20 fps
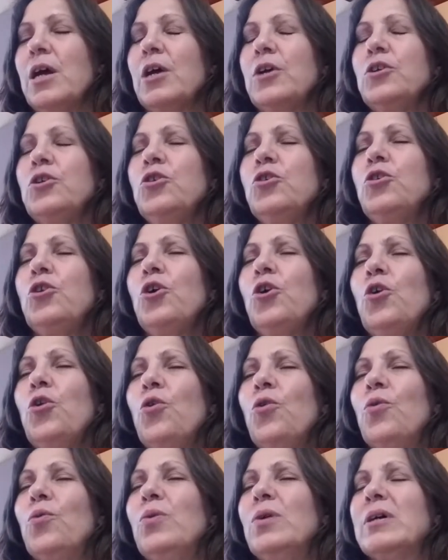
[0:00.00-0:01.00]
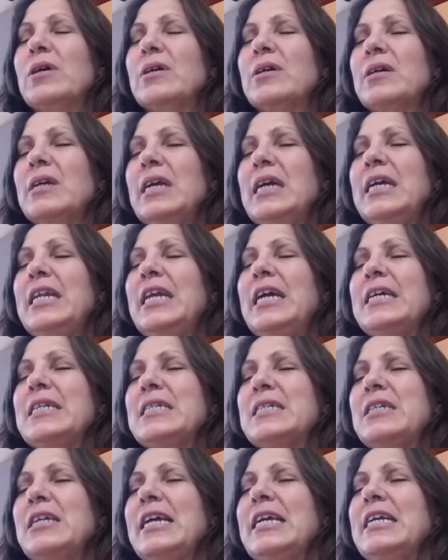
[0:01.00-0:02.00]
You know, it
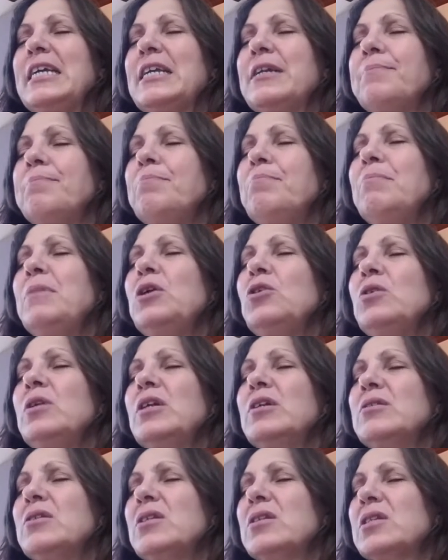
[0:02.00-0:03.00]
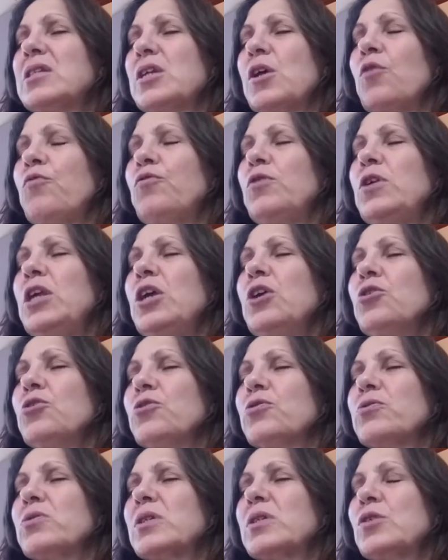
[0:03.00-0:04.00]
has taken millions of
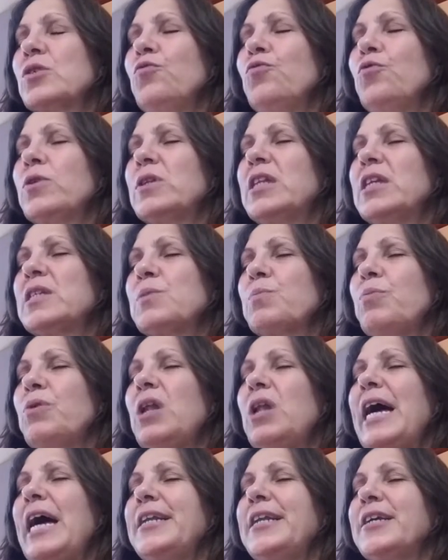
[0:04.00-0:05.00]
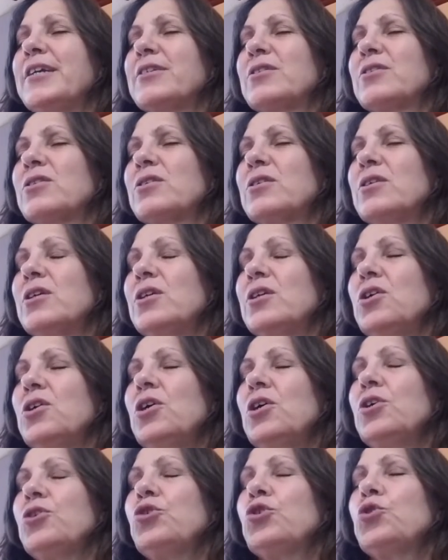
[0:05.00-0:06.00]
years for this planet
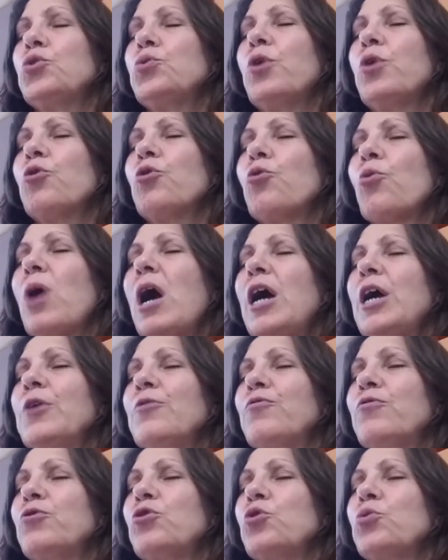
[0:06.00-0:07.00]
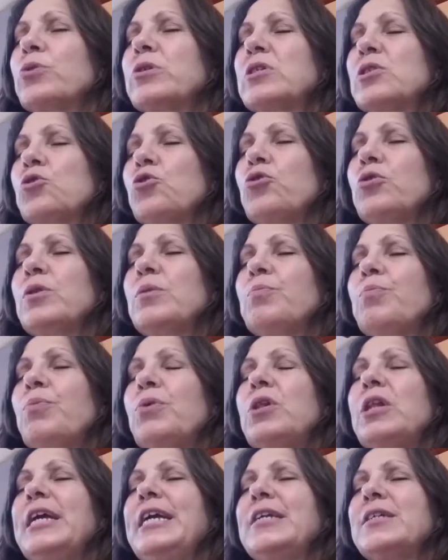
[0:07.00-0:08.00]
to arrive to a certain
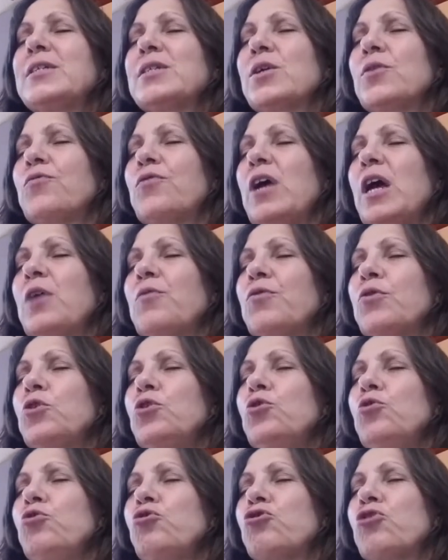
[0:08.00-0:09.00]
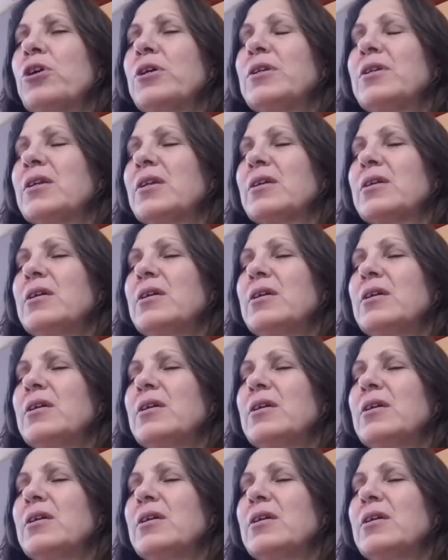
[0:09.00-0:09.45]
place of evolution,